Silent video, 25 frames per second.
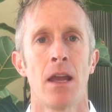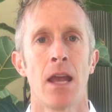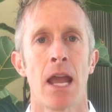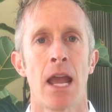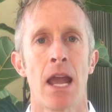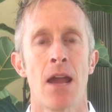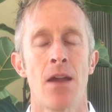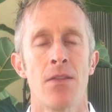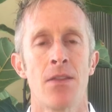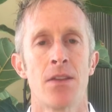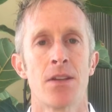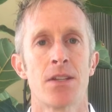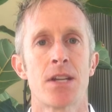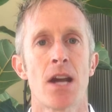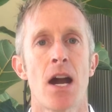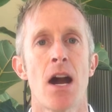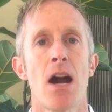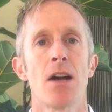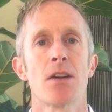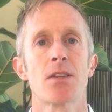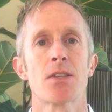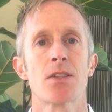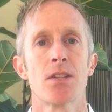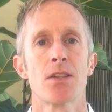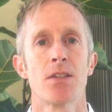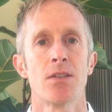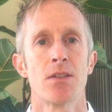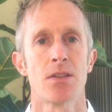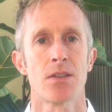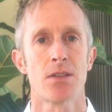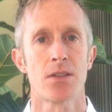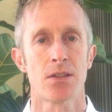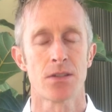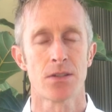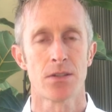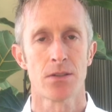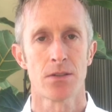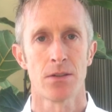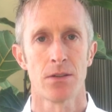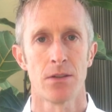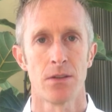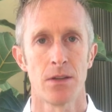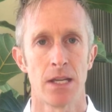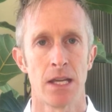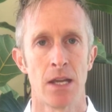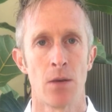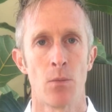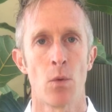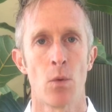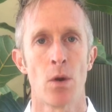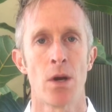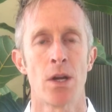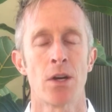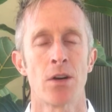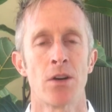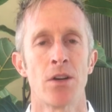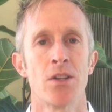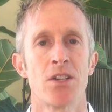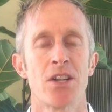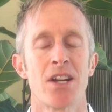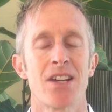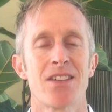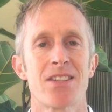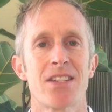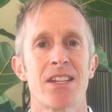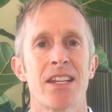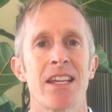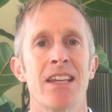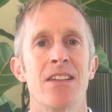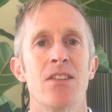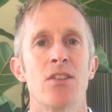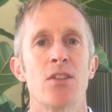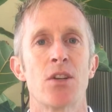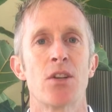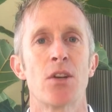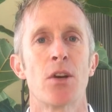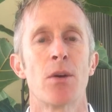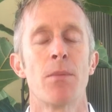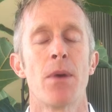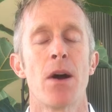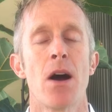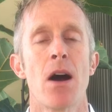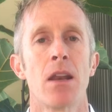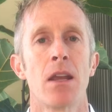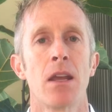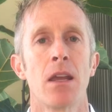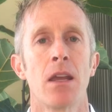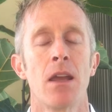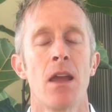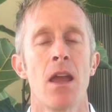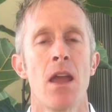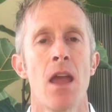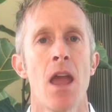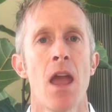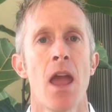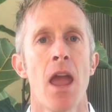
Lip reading: and the toxins and what you're ingesting into your body.